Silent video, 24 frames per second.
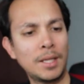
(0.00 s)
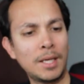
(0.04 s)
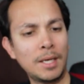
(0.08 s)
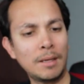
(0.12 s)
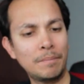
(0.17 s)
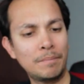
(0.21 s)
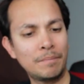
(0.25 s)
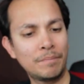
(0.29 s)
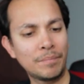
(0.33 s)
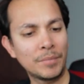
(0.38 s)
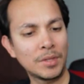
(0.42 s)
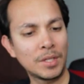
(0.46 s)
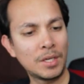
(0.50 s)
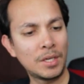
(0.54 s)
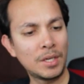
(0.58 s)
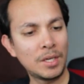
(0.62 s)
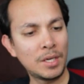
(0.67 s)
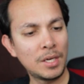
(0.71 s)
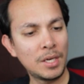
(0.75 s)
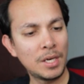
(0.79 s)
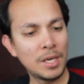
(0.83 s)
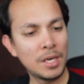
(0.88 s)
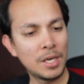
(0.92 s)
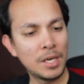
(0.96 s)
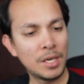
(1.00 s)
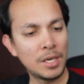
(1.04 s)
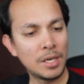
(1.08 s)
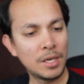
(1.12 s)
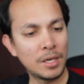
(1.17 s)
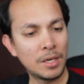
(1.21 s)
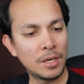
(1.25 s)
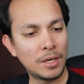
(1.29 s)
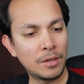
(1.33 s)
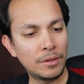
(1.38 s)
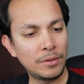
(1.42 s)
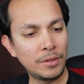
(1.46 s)
like that.
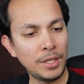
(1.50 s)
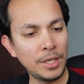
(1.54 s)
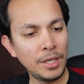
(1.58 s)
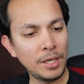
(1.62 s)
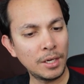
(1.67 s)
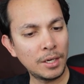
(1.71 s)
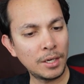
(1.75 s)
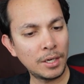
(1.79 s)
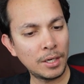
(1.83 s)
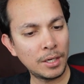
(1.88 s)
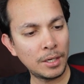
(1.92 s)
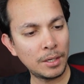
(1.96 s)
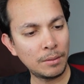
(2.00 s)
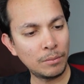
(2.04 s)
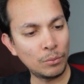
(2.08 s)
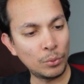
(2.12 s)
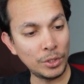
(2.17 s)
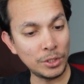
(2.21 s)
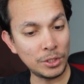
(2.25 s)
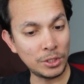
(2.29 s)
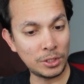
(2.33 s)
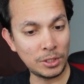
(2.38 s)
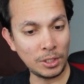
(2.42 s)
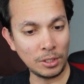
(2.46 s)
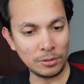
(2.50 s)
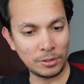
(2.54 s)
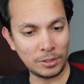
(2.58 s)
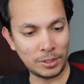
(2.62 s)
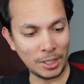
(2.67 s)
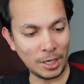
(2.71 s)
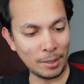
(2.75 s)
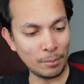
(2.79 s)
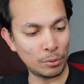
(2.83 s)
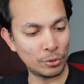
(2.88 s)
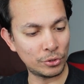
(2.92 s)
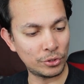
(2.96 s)
The, uh, well, this
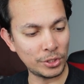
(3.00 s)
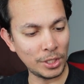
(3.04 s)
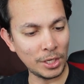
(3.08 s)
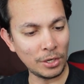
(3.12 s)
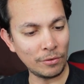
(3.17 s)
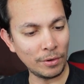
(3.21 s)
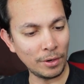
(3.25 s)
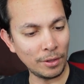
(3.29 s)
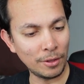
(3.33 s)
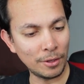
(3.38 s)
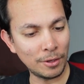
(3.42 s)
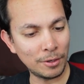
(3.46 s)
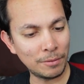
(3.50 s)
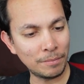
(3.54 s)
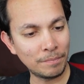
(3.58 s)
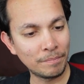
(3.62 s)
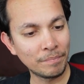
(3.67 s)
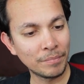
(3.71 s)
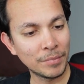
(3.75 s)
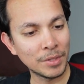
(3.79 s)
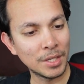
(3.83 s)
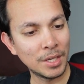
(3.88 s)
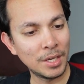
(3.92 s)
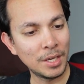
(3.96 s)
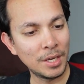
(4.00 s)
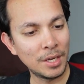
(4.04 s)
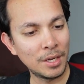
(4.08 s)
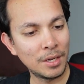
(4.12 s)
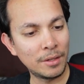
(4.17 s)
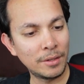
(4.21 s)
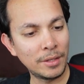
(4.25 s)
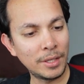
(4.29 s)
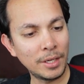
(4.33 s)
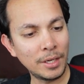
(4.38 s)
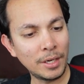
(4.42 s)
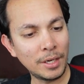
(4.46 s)
terrible centering though.
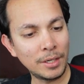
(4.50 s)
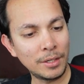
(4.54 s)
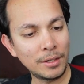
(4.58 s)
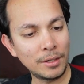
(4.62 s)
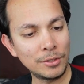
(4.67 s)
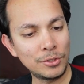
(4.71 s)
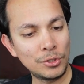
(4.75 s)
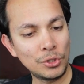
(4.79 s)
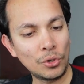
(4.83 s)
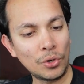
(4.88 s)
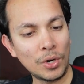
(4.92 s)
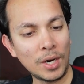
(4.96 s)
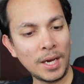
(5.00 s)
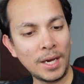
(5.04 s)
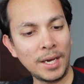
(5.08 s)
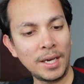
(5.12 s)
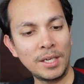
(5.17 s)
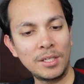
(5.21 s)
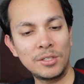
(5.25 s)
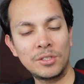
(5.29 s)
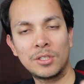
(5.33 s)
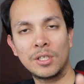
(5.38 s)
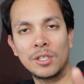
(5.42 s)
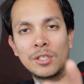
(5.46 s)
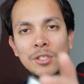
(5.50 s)
The uh, Azure Eyes